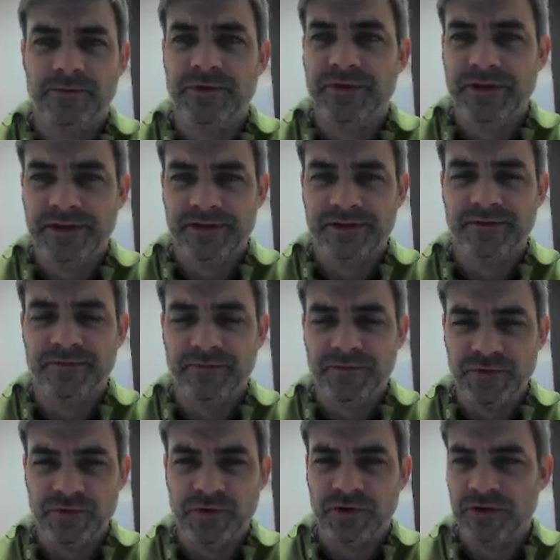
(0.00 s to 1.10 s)
Within
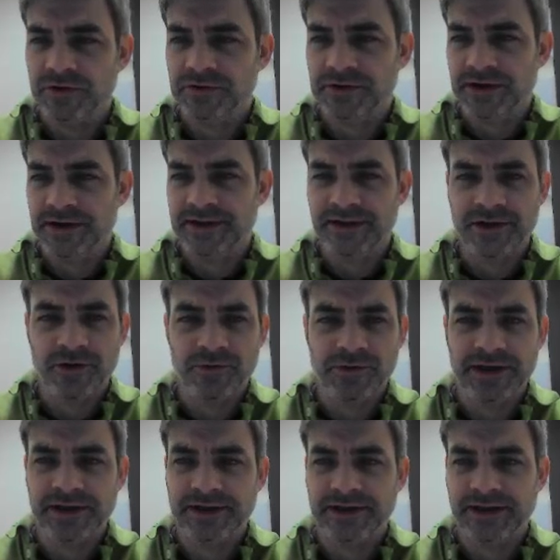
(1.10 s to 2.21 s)
View All, I can go
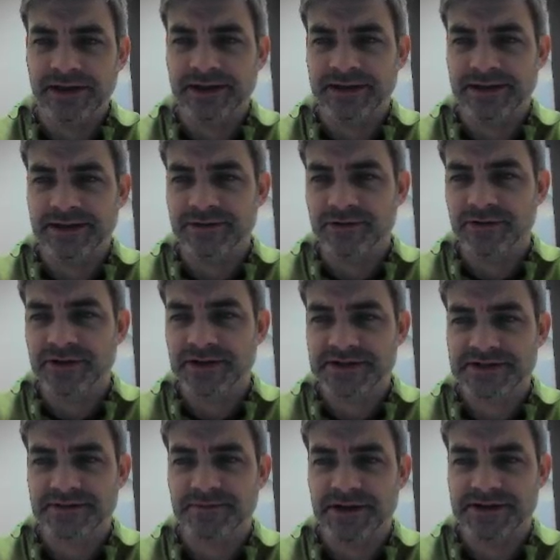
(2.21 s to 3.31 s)
in and either
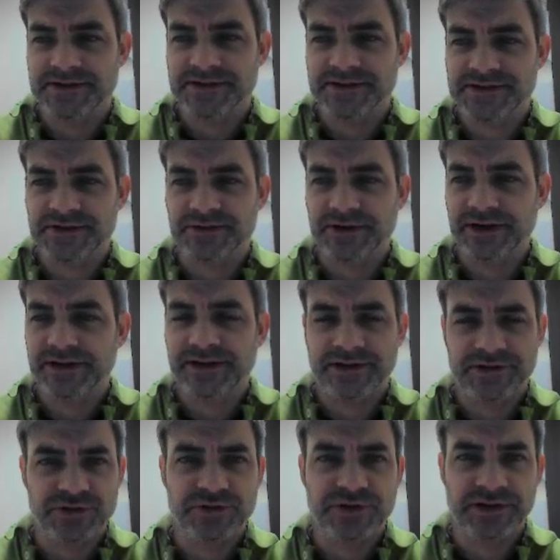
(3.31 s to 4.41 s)
customize this screen,
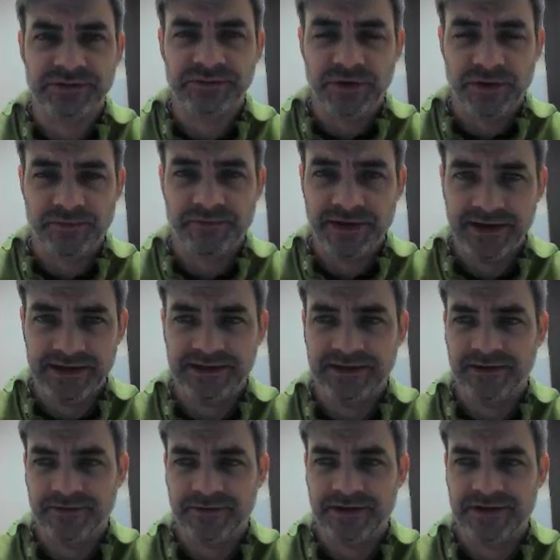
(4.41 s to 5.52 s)
as you can with many
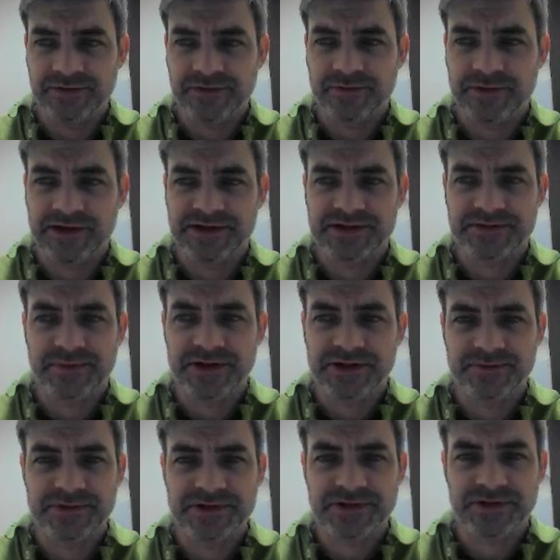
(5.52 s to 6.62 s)
of the Intuit Practice
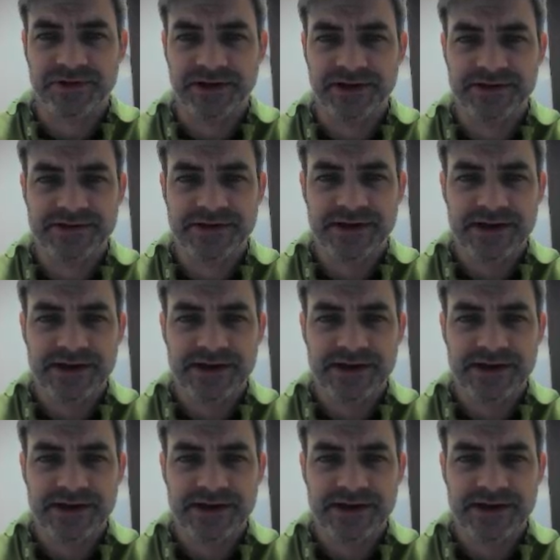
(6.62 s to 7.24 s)
Management screens,